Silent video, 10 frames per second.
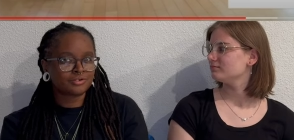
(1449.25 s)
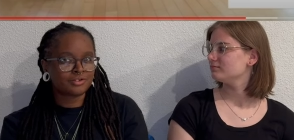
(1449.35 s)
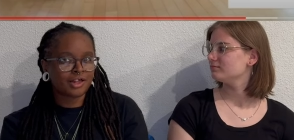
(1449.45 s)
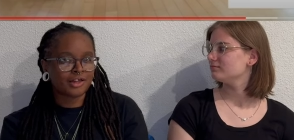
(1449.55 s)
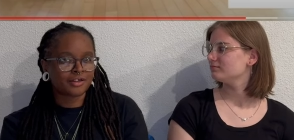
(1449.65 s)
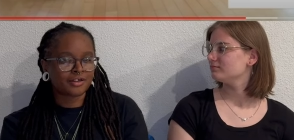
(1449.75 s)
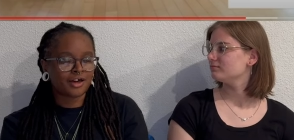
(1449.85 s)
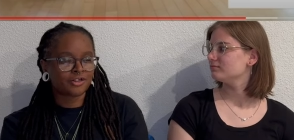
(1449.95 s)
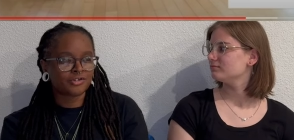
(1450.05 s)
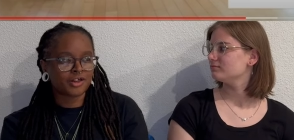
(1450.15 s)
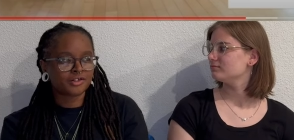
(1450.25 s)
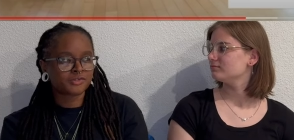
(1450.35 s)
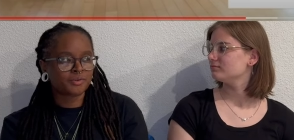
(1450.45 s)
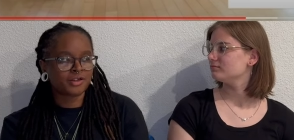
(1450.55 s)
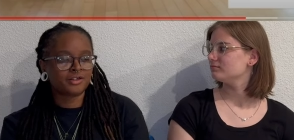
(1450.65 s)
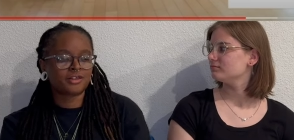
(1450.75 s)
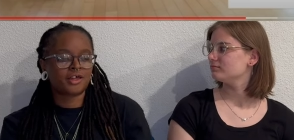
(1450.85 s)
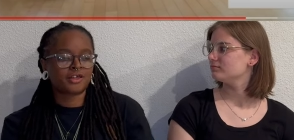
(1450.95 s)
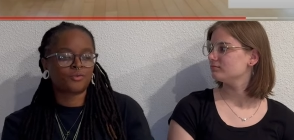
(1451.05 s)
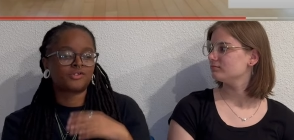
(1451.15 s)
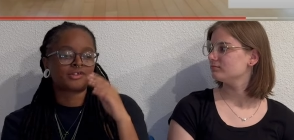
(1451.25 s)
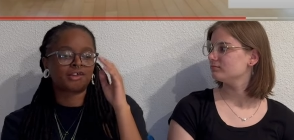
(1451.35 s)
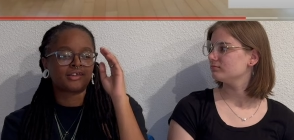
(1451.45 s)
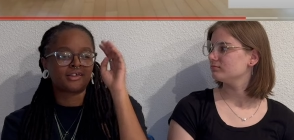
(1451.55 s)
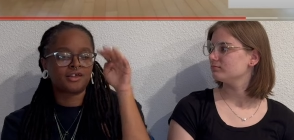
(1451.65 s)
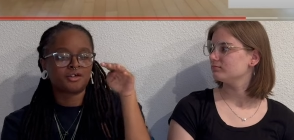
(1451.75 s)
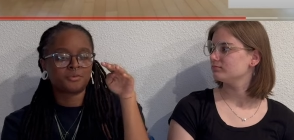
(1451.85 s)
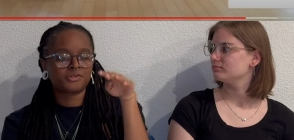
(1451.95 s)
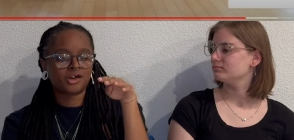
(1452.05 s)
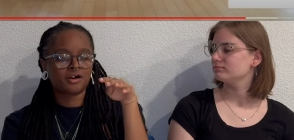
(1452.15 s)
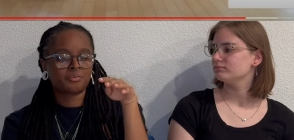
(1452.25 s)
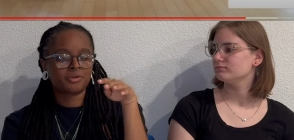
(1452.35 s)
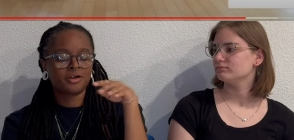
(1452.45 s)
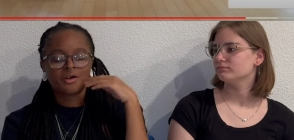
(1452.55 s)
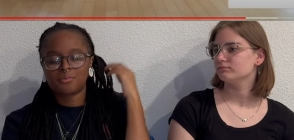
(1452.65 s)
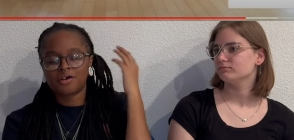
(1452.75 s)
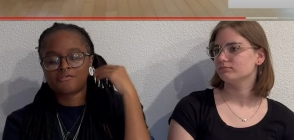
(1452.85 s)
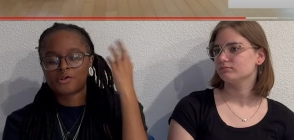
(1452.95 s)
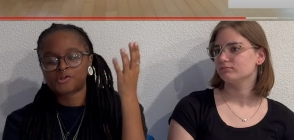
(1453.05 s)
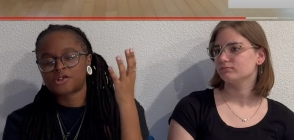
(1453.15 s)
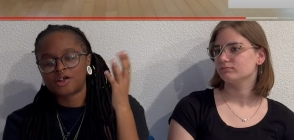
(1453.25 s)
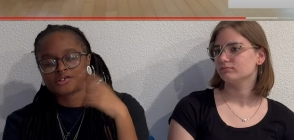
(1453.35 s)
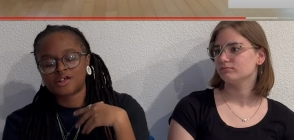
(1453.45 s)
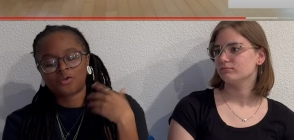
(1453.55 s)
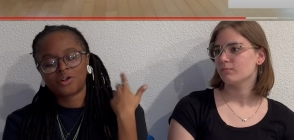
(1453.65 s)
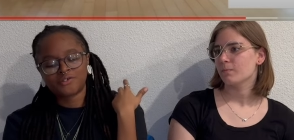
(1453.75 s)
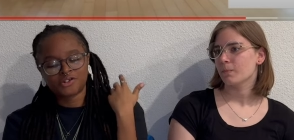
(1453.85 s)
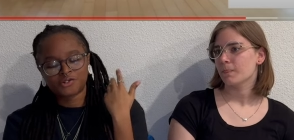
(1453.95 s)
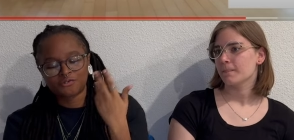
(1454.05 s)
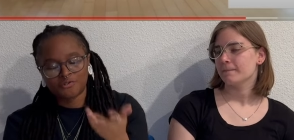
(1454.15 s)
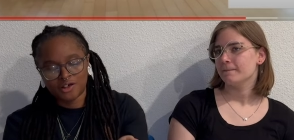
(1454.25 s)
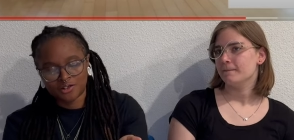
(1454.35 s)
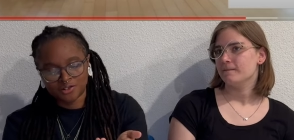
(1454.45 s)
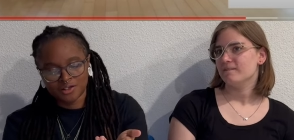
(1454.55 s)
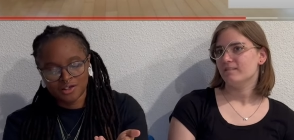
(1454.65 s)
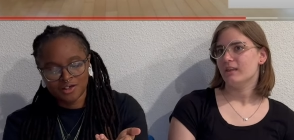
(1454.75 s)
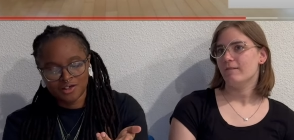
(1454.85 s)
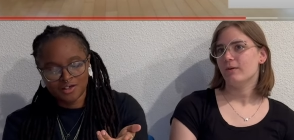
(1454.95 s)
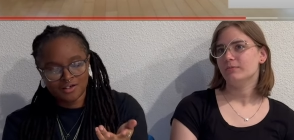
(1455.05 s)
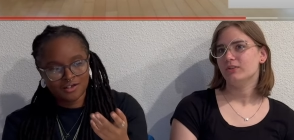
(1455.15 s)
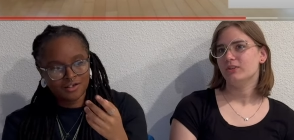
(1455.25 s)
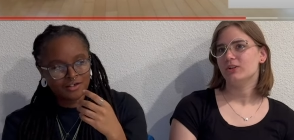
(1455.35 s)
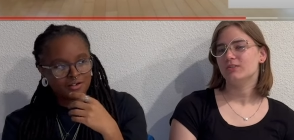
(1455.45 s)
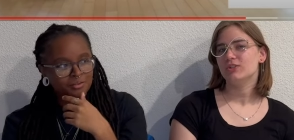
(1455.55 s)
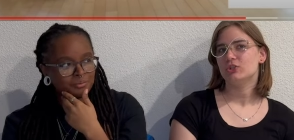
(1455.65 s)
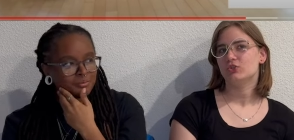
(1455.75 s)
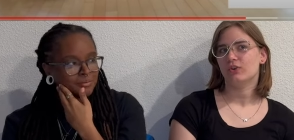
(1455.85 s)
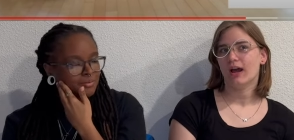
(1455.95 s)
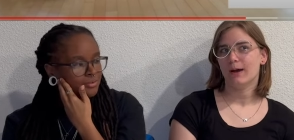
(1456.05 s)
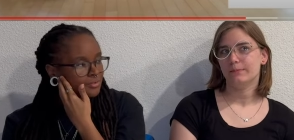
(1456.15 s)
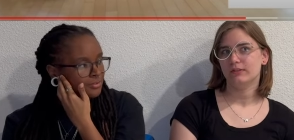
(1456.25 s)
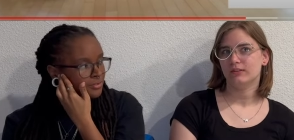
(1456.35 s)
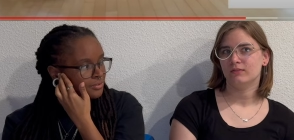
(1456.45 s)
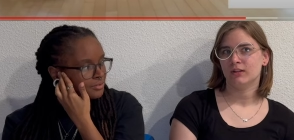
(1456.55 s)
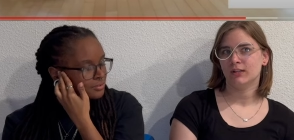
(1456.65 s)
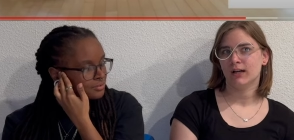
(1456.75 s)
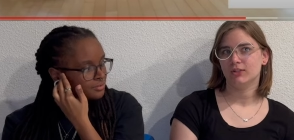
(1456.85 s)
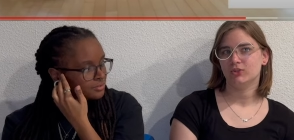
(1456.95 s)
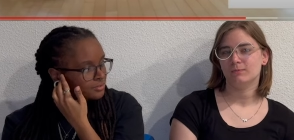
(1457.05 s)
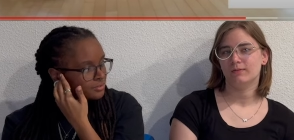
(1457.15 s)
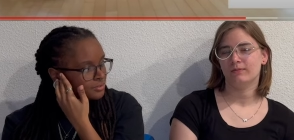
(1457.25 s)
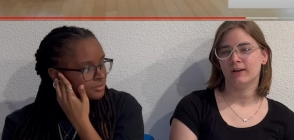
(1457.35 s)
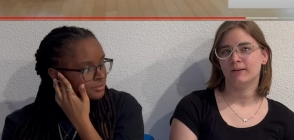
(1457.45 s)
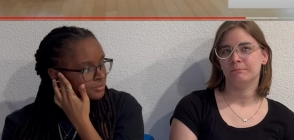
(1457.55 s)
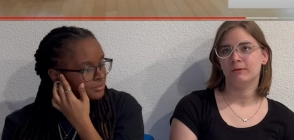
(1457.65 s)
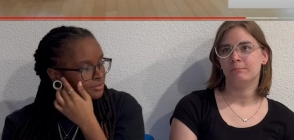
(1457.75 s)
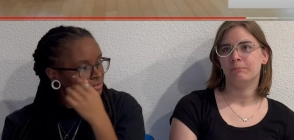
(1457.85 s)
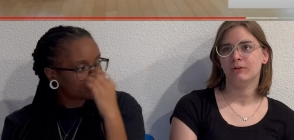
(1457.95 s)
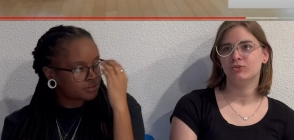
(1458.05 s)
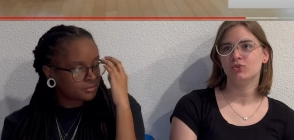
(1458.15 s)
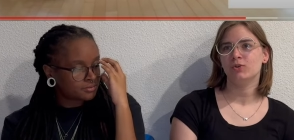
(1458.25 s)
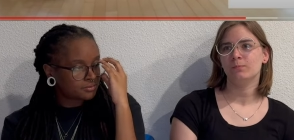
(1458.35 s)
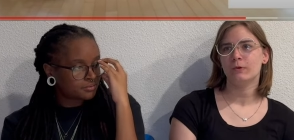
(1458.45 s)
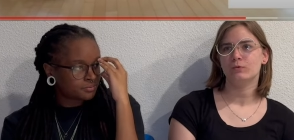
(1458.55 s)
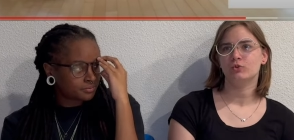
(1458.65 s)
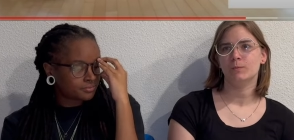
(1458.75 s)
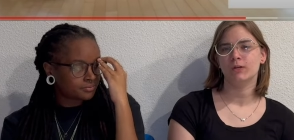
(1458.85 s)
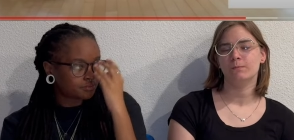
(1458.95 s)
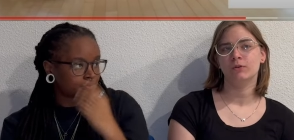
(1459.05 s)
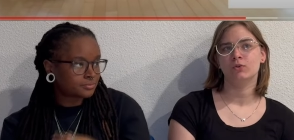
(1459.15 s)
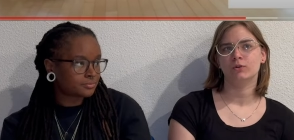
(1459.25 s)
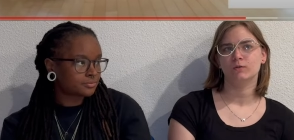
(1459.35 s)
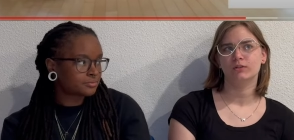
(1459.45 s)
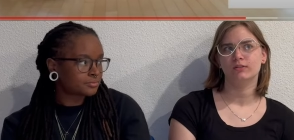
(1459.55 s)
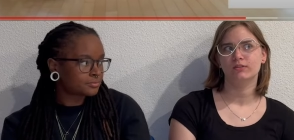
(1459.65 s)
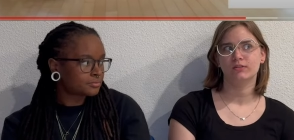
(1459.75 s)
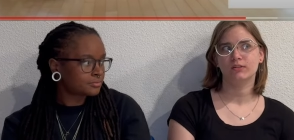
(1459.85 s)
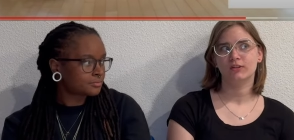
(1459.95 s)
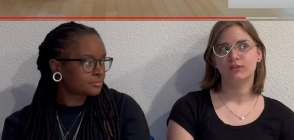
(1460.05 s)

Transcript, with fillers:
Speaker 1: Like, I will not explain it. Like, once I get up top, my first thought is like, what if I just fell? If
Speaker 2: I'm securely strapped, then I should be fine. But bungee jumping will still make me nervous